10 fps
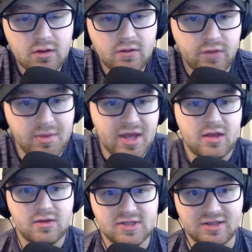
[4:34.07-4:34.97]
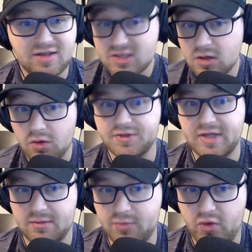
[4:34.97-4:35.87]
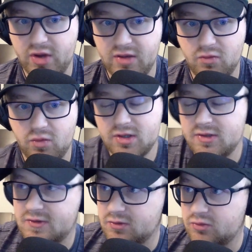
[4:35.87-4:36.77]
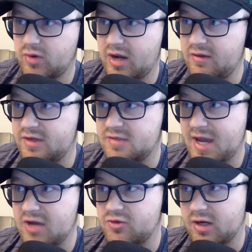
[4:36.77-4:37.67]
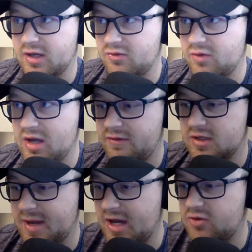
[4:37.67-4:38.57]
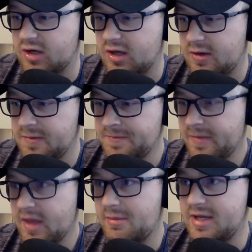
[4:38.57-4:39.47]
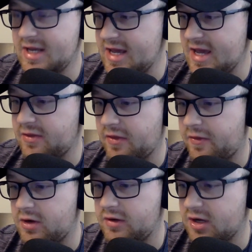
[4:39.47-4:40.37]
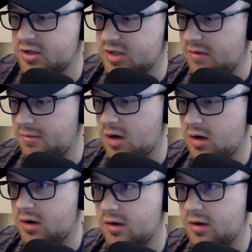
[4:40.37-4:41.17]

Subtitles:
from a statistical standpoint, was Ryan Fitzpatrick. And Ryan Fitzpatrick, he hit the 30 touchdown mark.